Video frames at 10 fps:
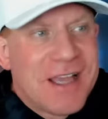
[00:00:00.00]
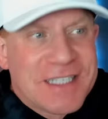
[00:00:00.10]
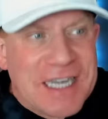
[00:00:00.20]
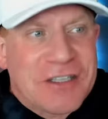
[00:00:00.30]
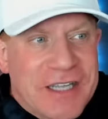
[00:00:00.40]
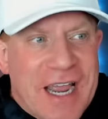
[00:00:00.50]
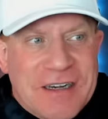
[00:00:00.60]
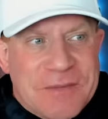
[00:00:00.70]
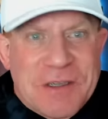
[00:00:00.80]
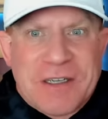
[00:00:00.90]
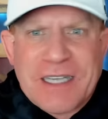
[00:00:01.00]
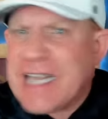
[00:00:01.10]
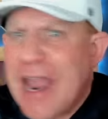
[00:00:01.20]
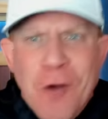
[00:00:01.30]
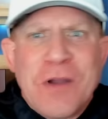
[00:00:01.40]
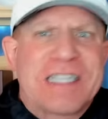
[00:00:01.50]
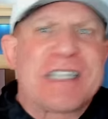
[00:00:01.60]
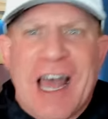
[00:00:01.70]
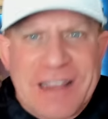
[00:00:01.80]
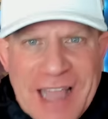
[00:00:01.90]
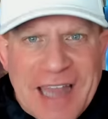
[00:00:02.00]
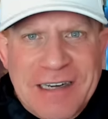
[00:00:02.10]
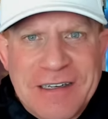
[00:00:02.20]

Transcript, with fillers: said to Leon because I always thought that.